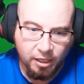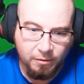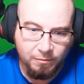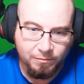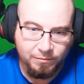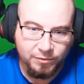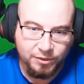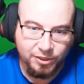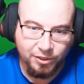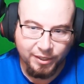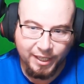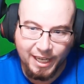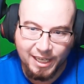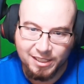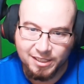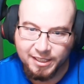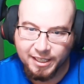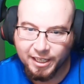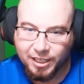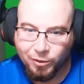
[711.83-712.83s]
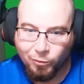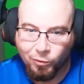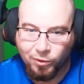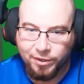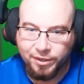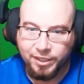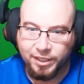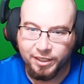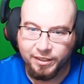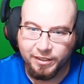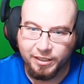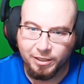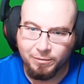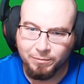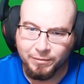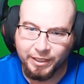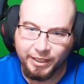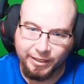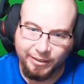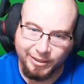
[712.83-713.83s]
So that's kind of one thing that
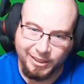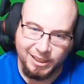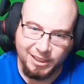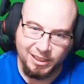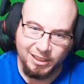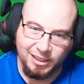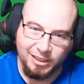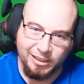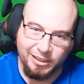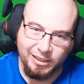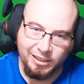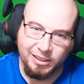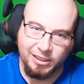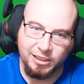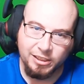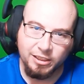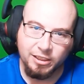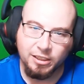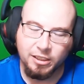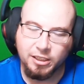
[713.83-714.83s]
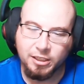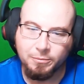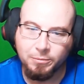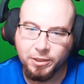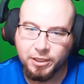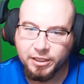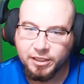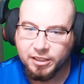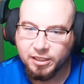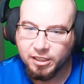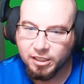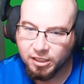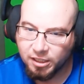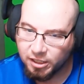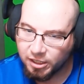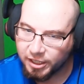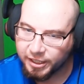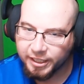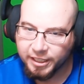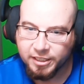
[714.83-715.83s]
I'm like, but
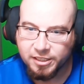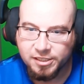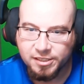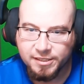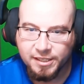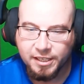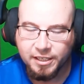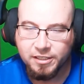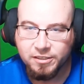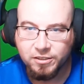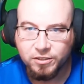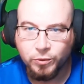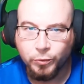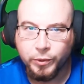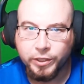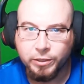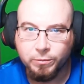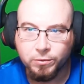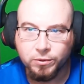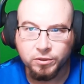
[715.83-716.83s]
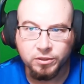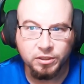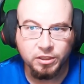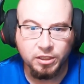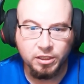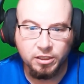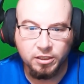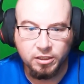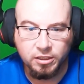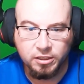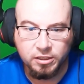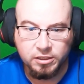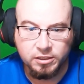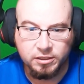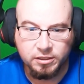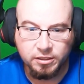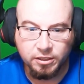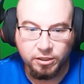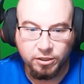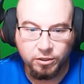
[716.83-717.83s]
again, settings are tweakable.
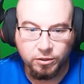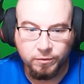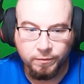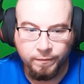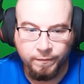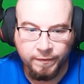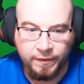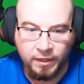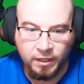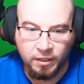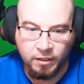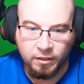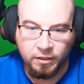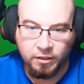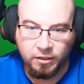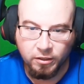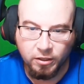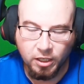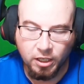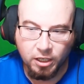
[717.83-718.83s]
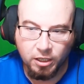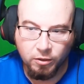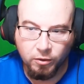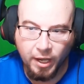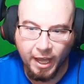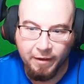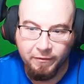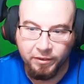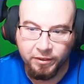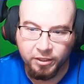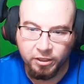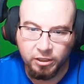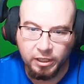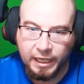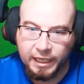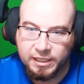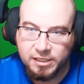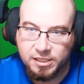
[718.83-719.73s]
So having the lights